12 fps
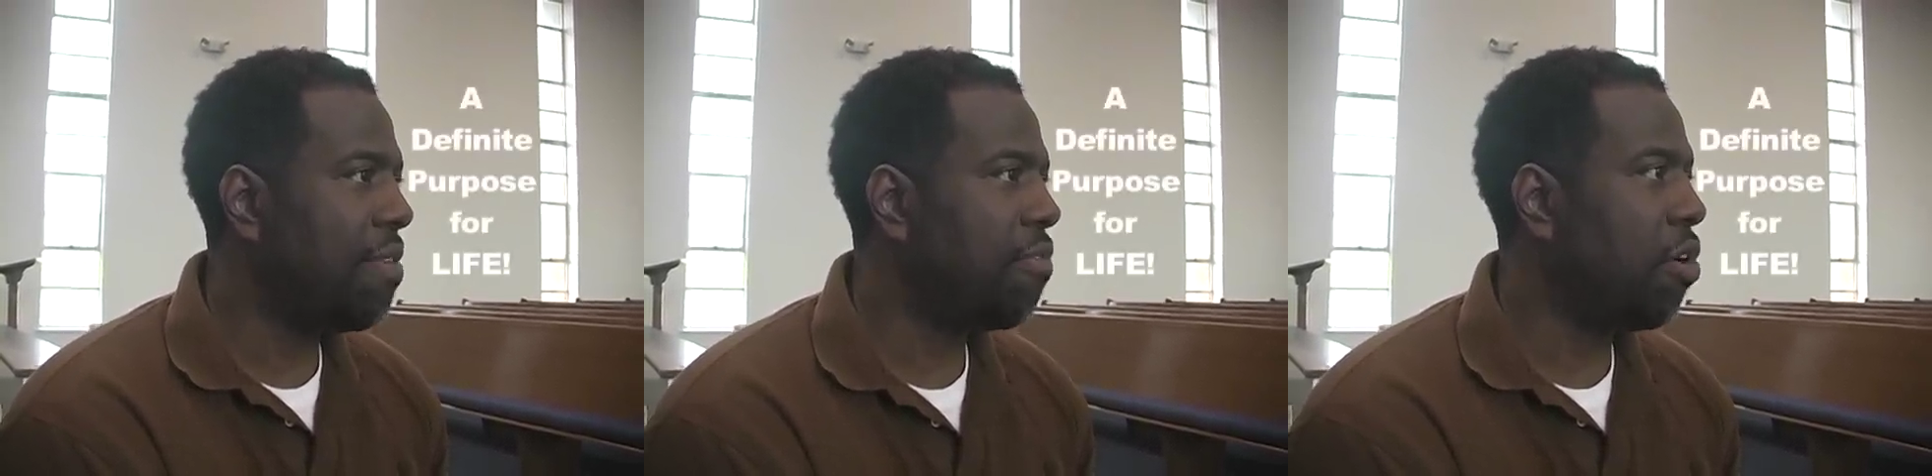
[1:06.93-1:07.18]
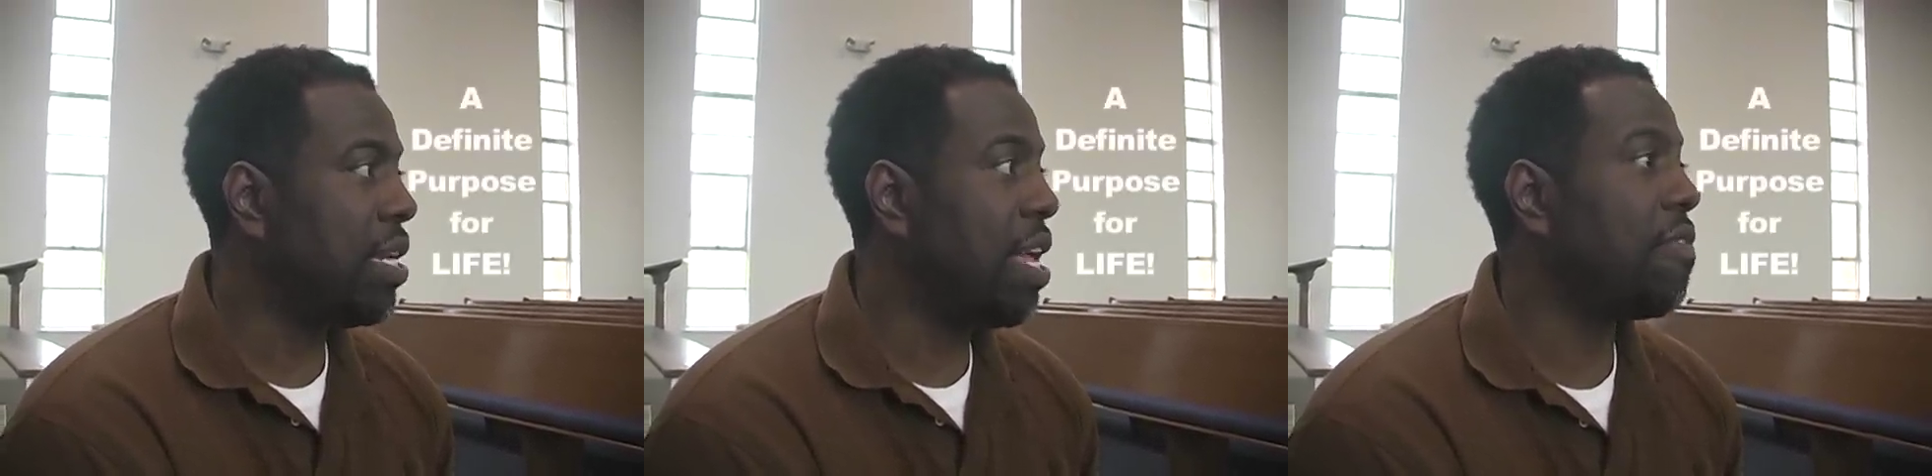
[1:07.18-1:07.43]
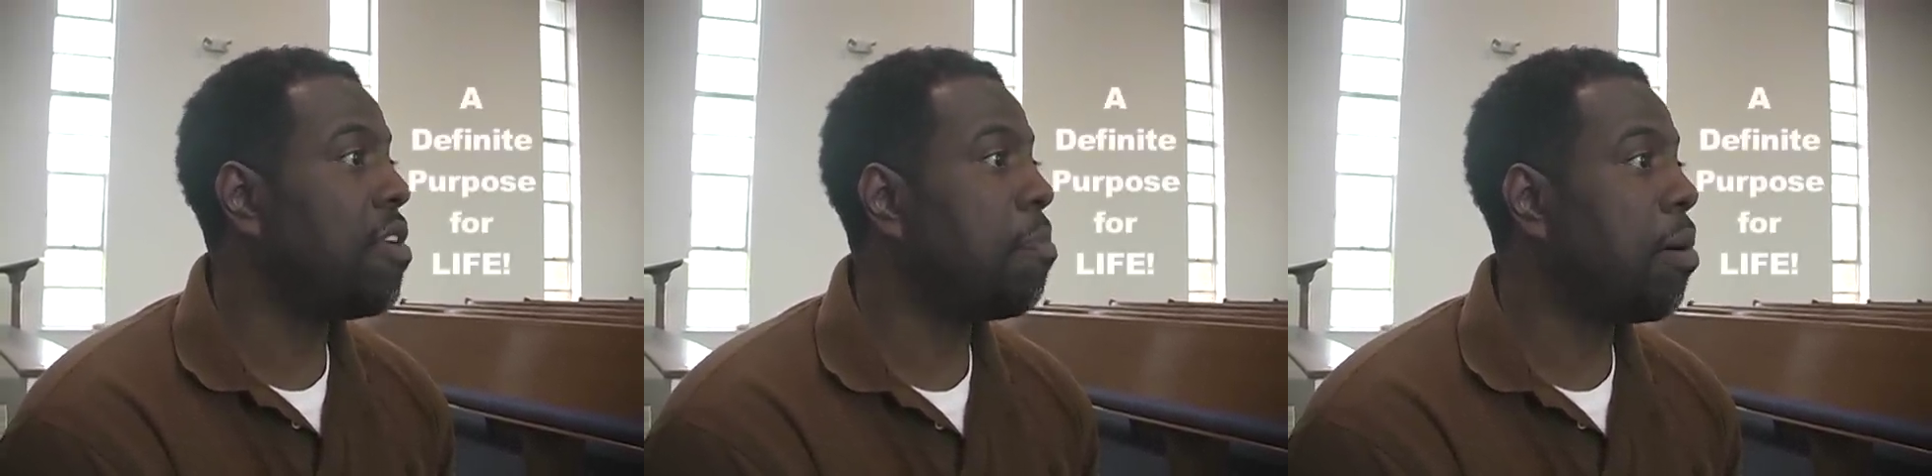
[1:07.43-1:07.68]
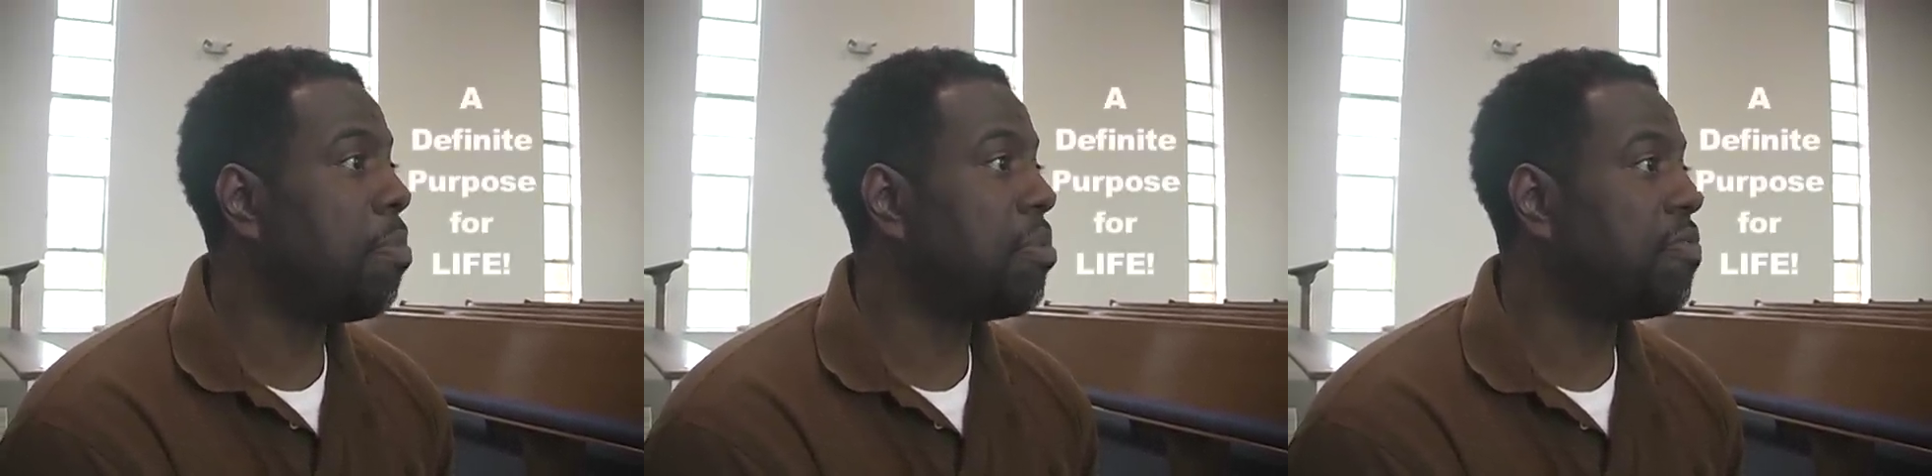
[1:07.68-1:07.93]
or a
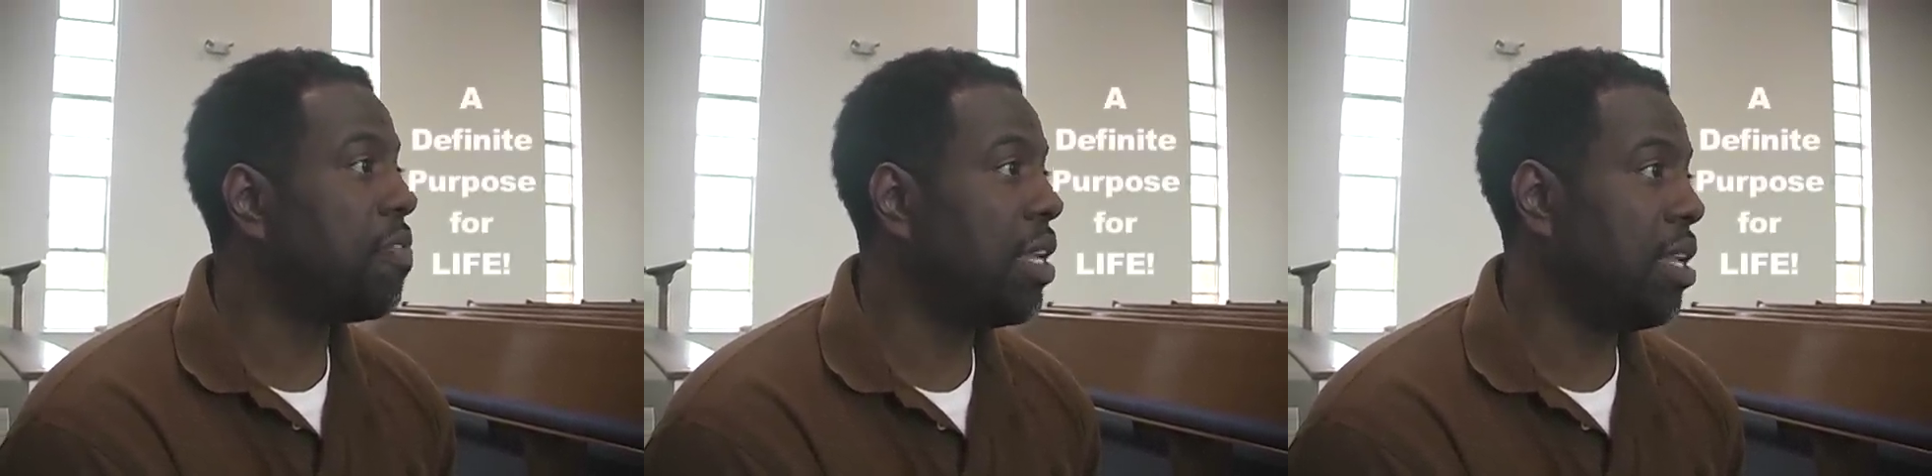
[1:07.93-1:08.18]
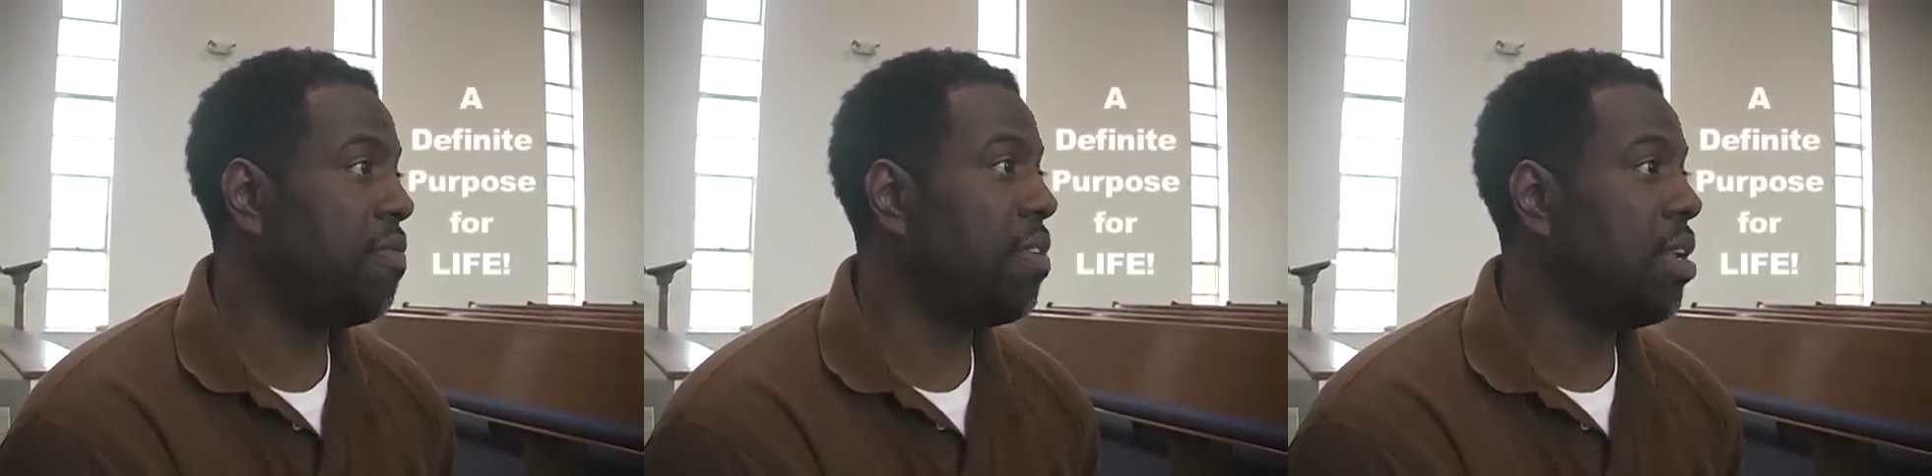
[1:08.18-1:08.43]
definite purpose for living.